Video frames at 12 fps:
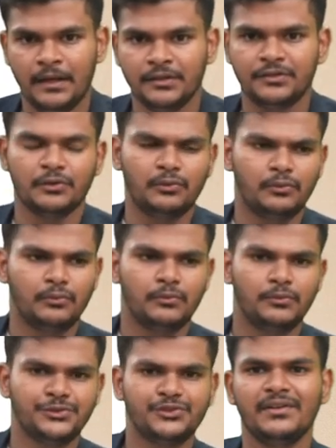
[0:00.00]
So
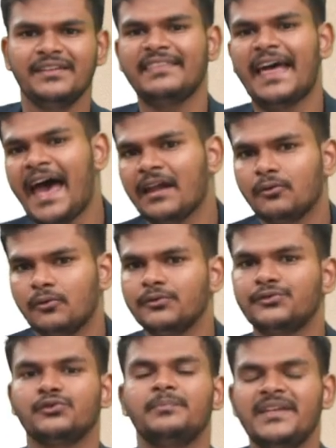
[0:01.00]
shouldn't that
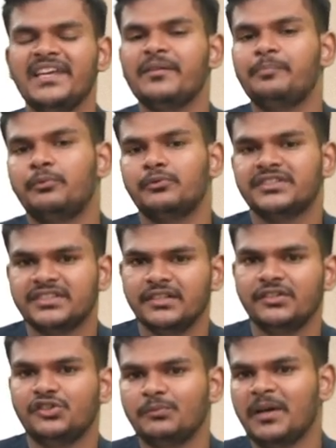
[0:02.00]
also be
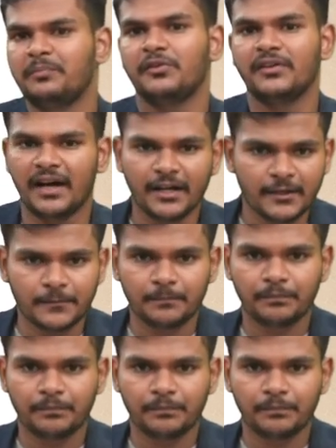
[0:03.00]
apportioned to my product?